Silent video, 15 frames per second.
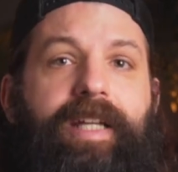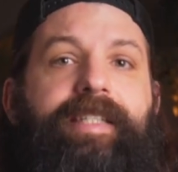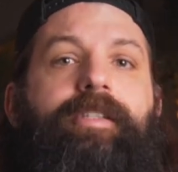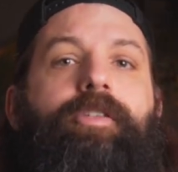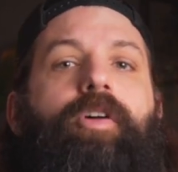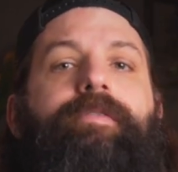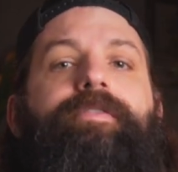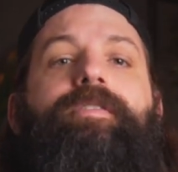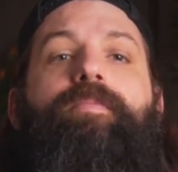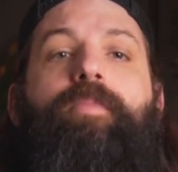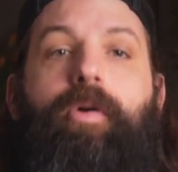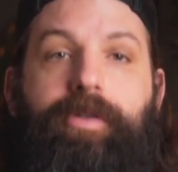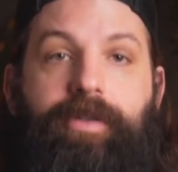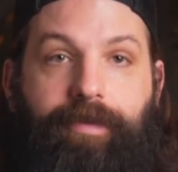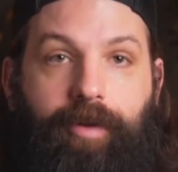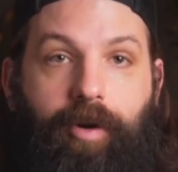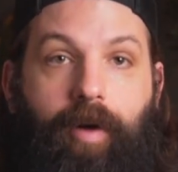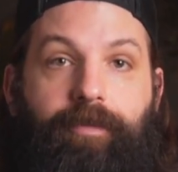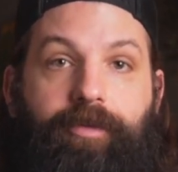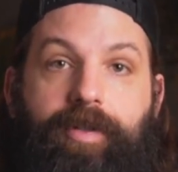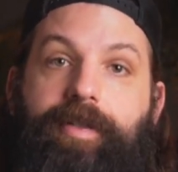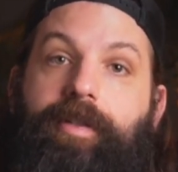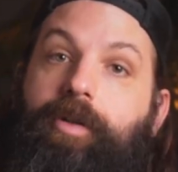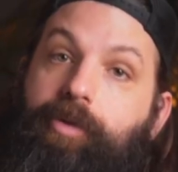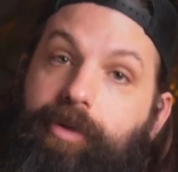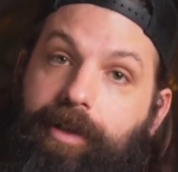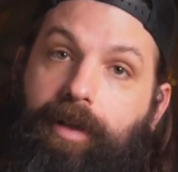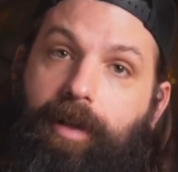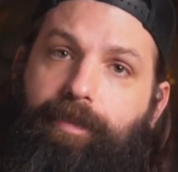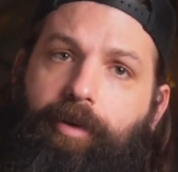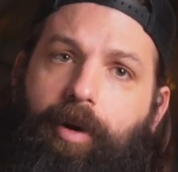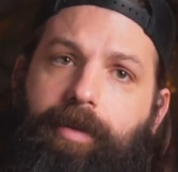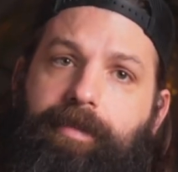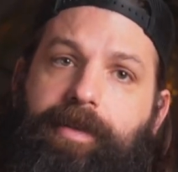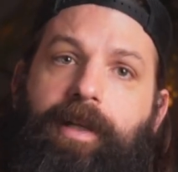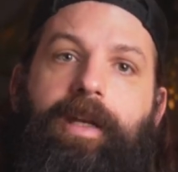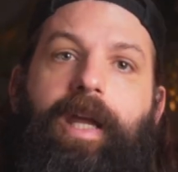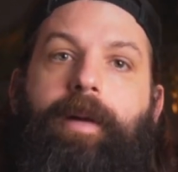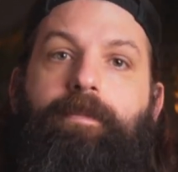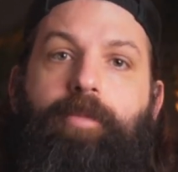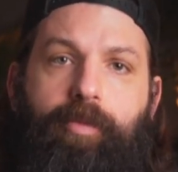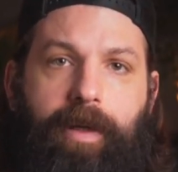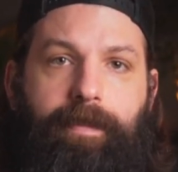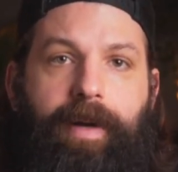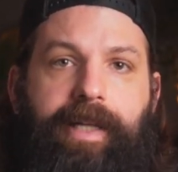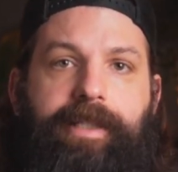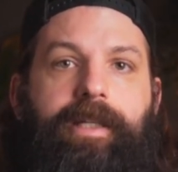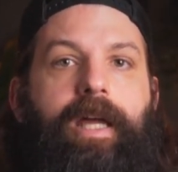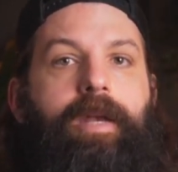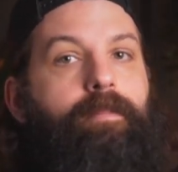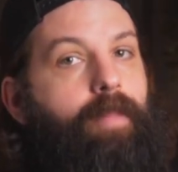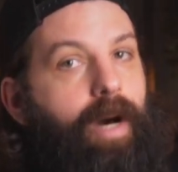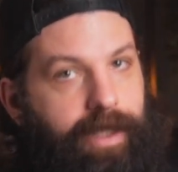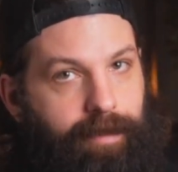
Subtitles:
it solves most of the obvious acoustical problems like boomy bass and muddy